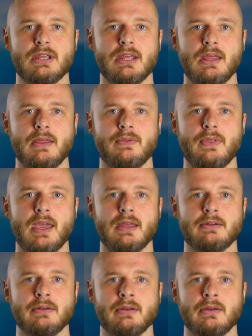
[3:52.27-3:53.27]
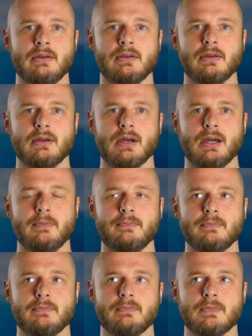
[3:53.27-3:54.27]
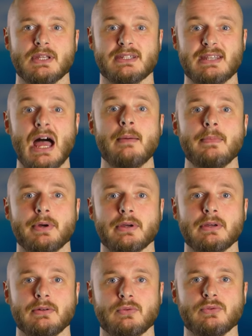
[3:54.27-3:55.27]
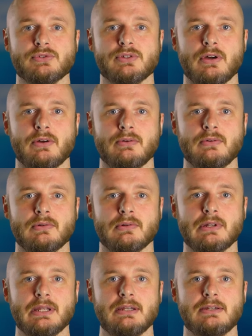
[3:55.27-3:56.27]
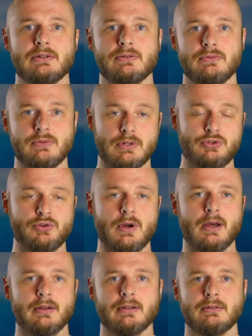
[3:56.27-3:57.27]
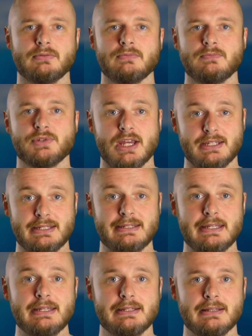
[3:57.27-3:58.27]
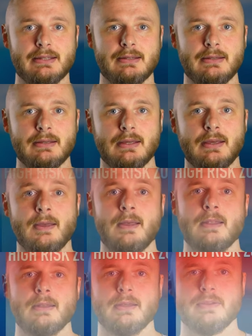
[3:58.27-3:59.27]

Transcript: here that a samba can also lead to a drowning just as easily. Now,